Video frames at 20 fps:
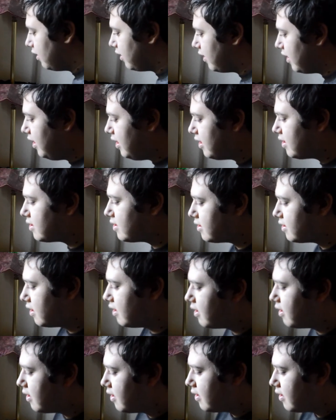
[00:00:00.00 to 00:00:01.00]
this
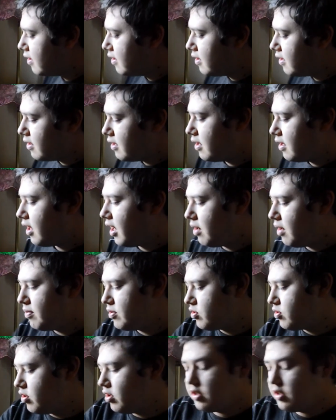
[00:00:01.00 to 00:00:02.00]

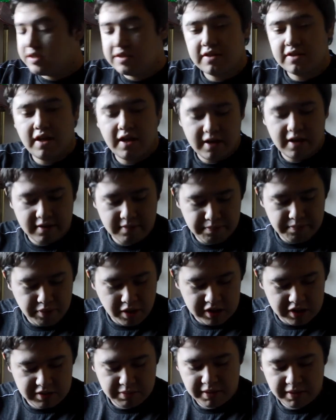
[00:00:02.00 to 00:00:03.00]
Albatross and
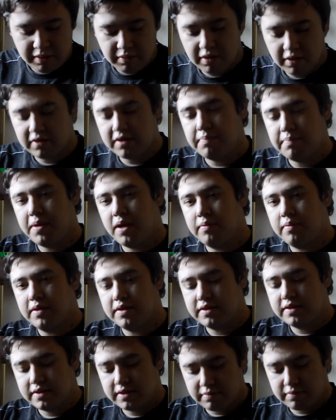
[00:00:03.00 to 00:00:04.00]
possibly one of the
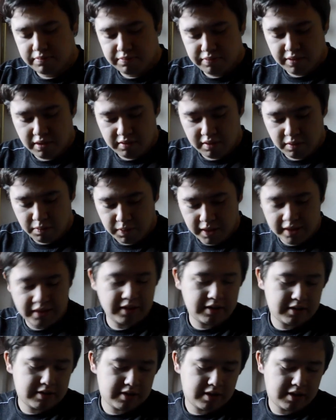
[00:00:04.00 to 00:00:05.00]
bombers, probably the
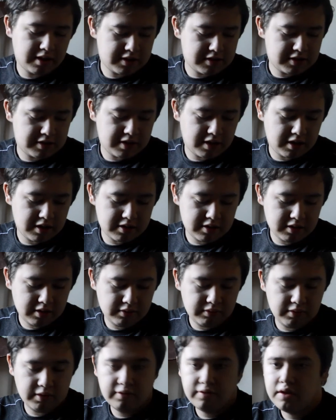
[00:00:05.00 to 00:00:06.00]
Wellington I'd start
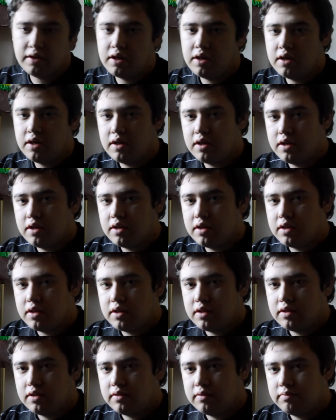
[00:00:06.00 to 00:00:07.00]
off with.
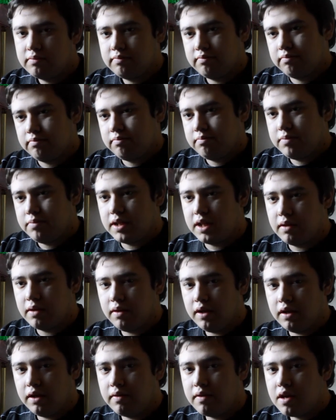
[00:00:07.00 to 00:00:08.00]
But there we
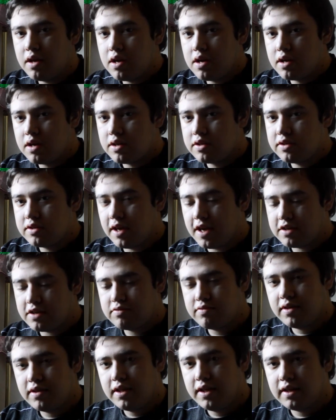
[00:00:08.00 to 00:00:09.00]
are. So that's
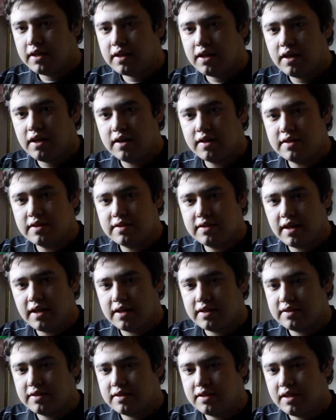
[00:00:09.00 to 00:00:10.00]
really it, guys.
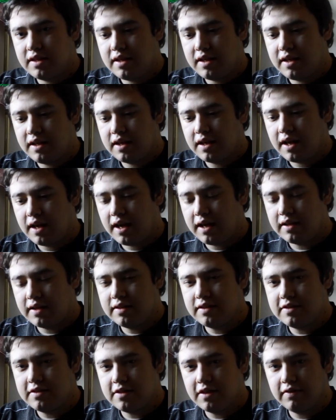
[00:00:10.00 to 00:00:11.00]
That's the
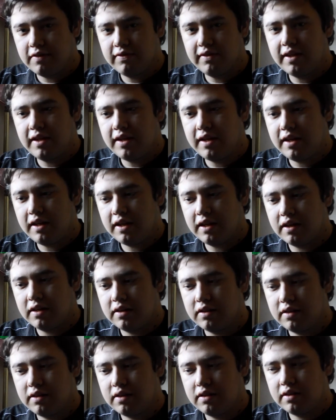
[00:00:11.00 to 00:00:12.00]
end of the
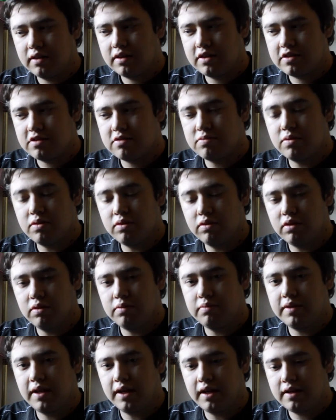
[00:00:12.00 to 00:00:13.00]
small
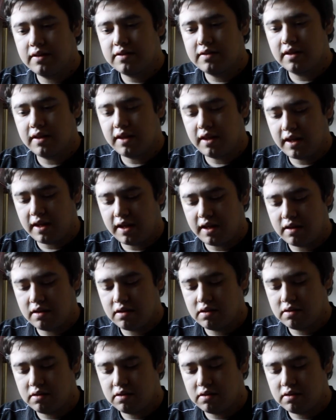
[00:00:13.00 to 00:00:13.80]
updates and the